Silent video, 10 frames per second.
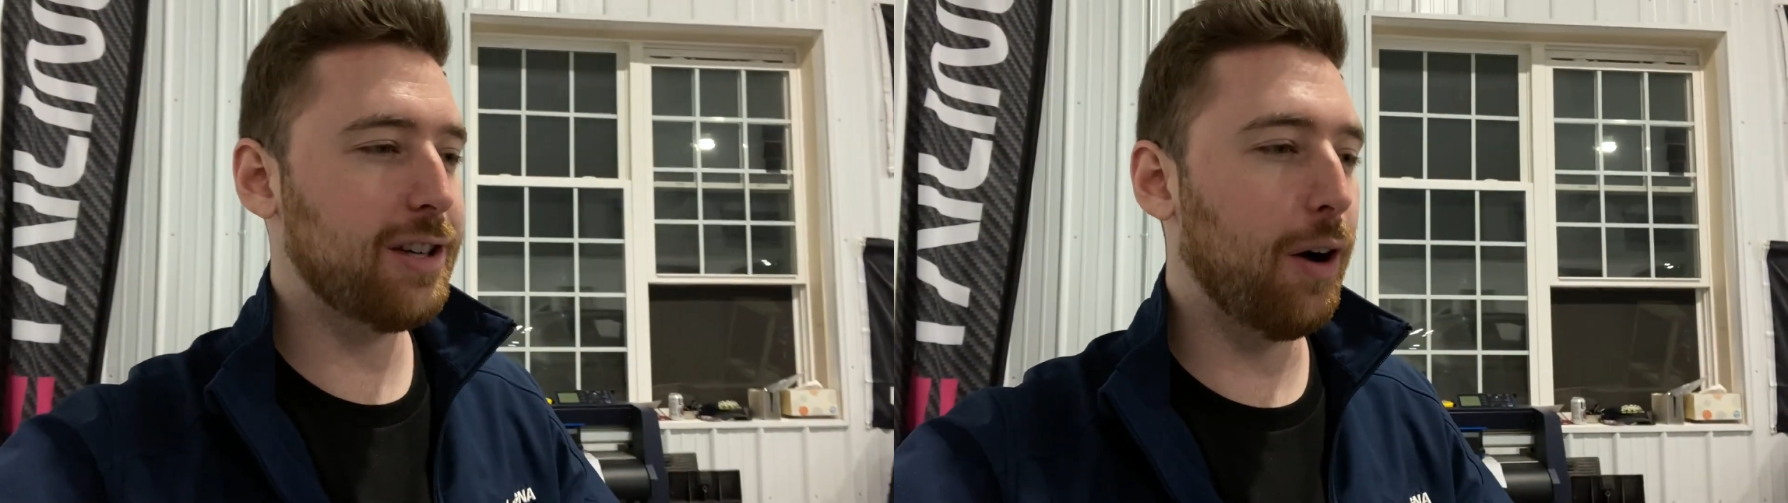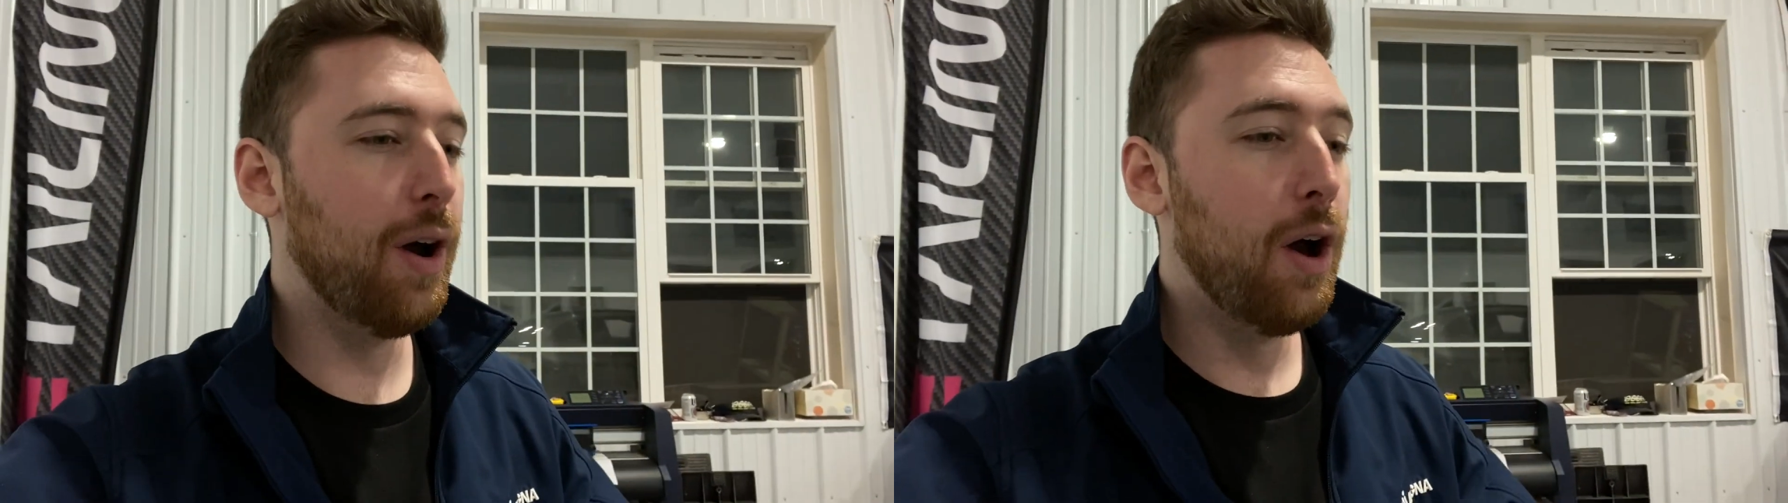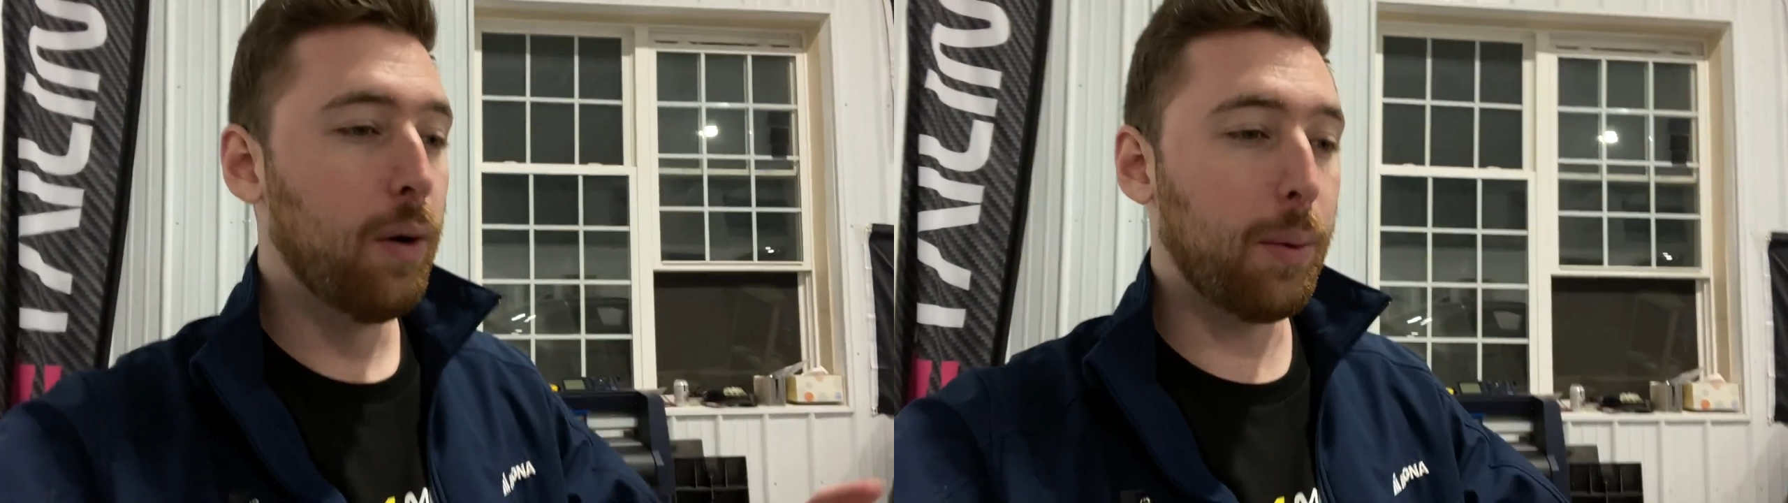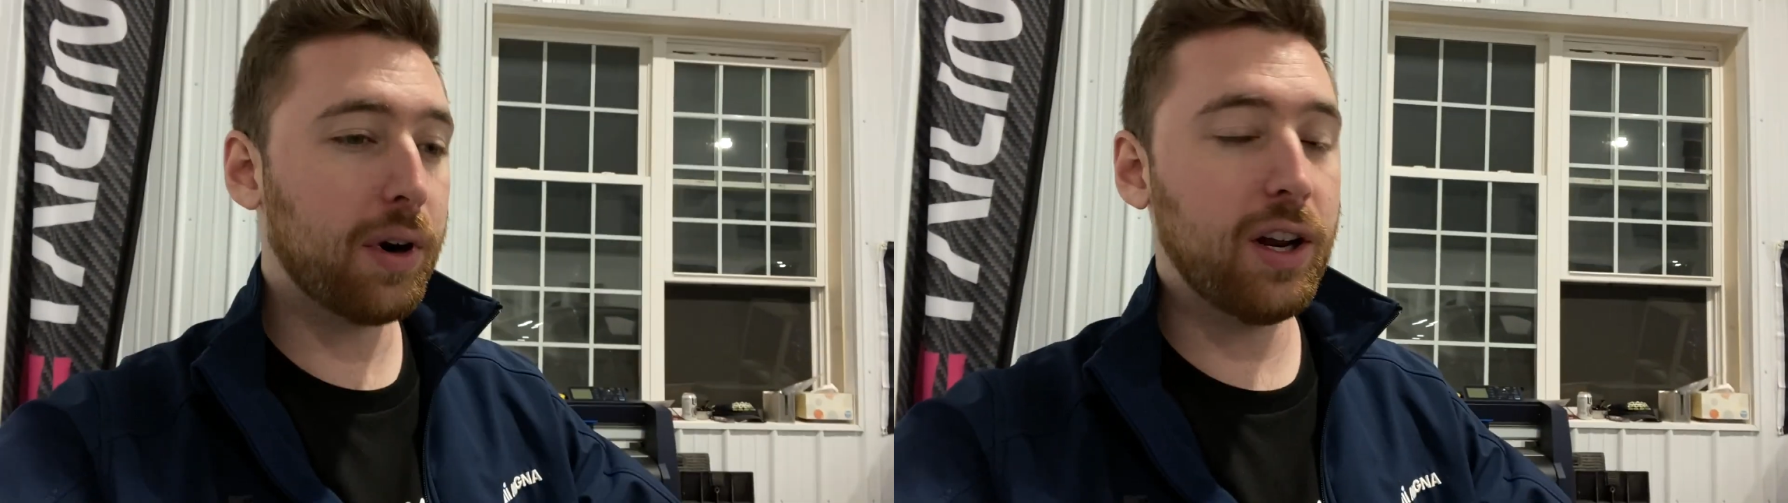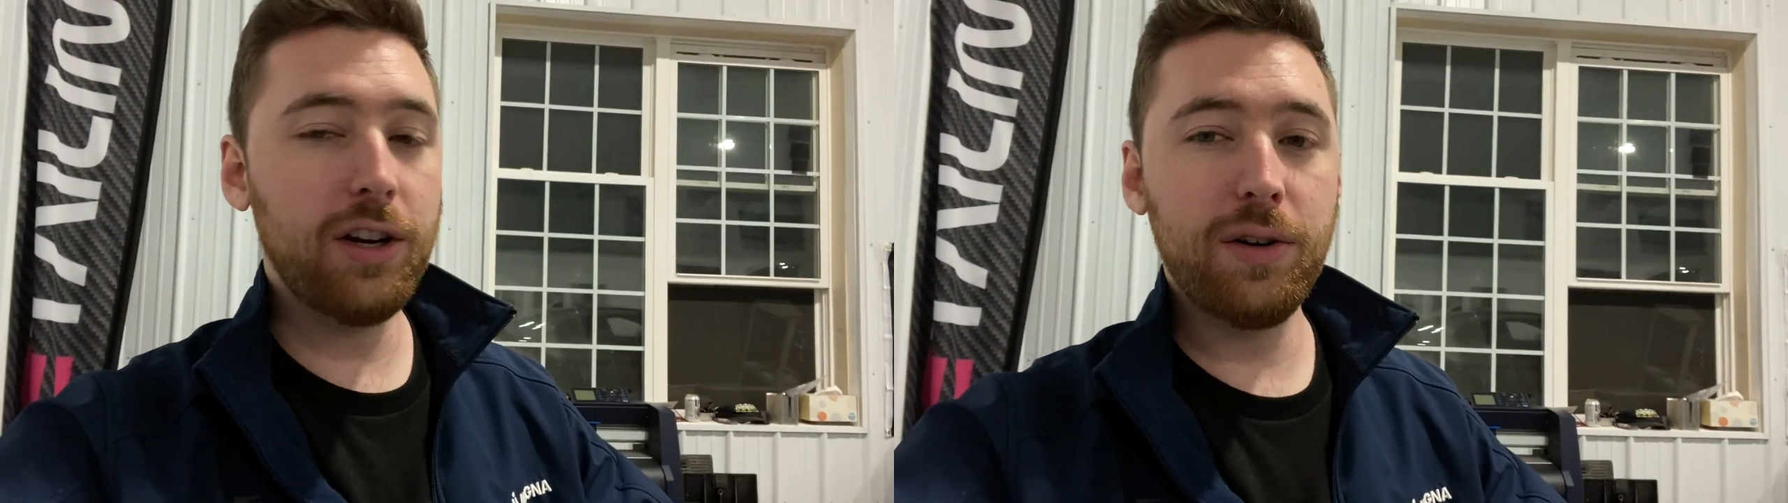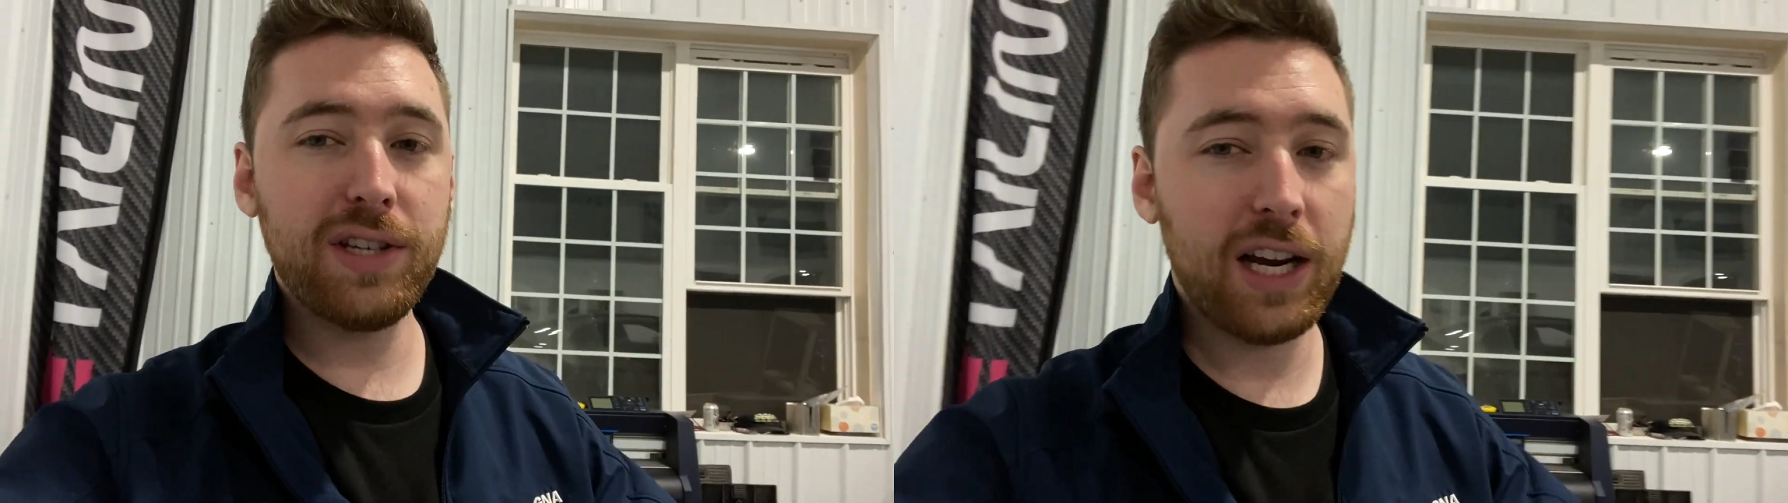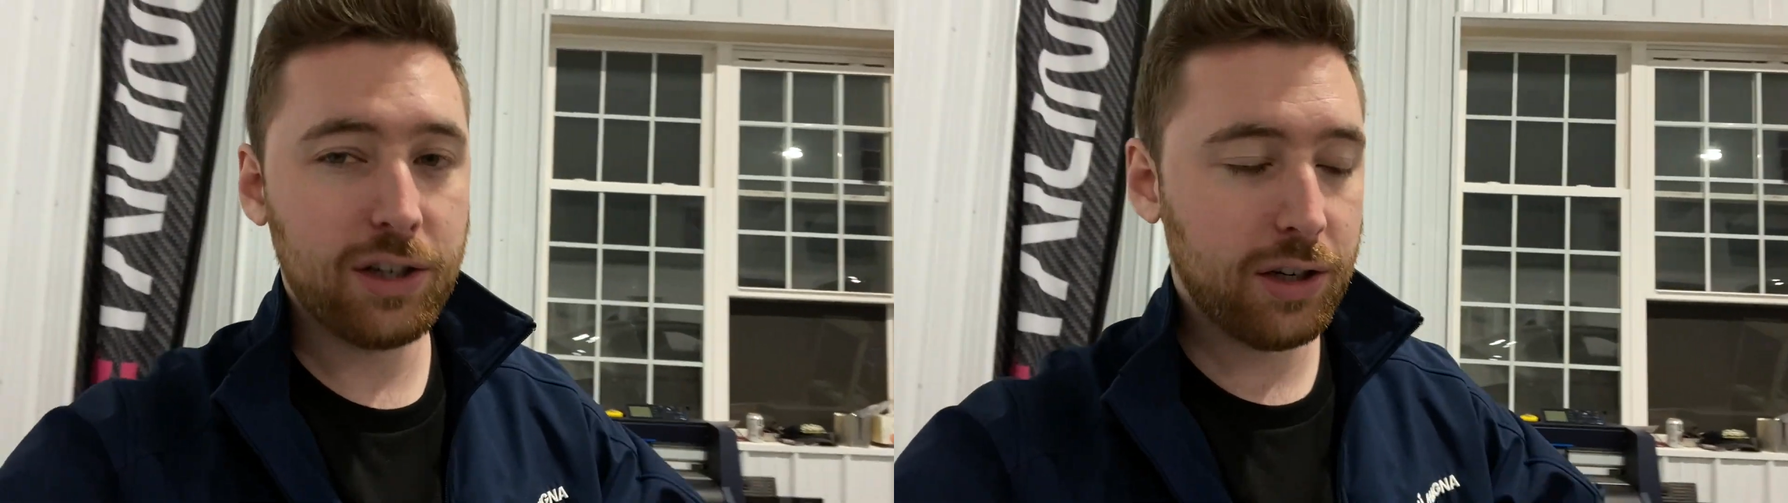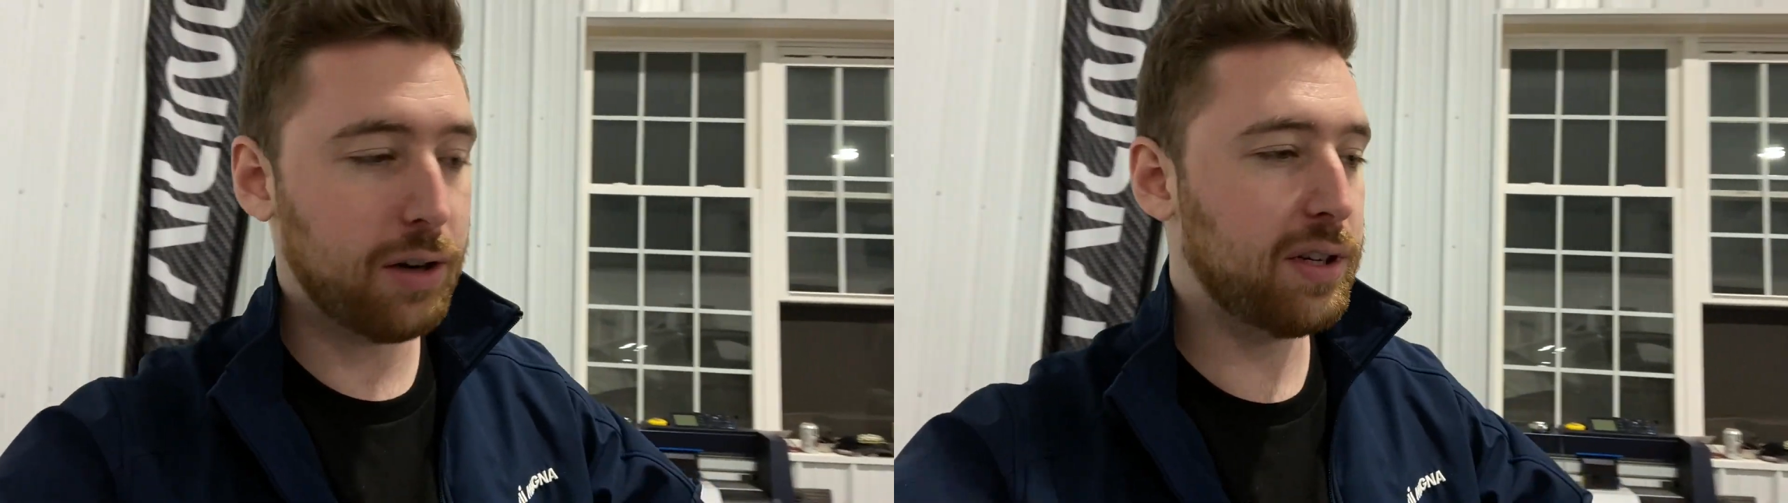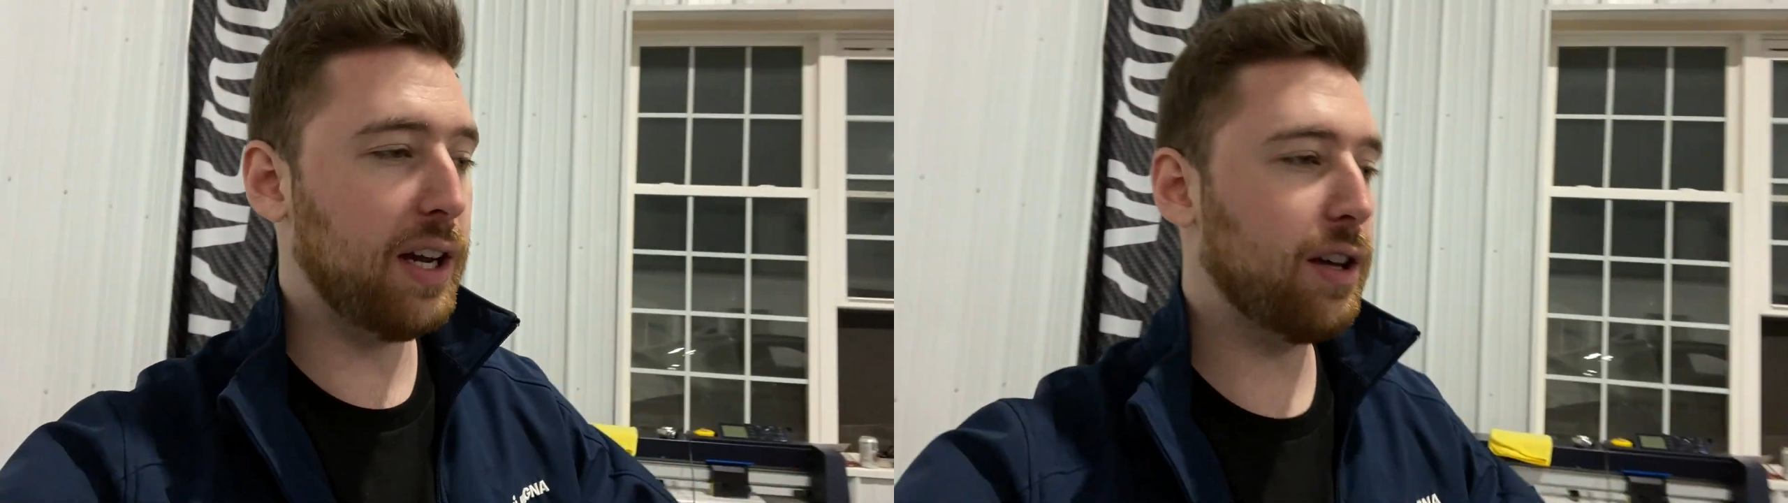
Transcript: So what we're gonna do is actually go take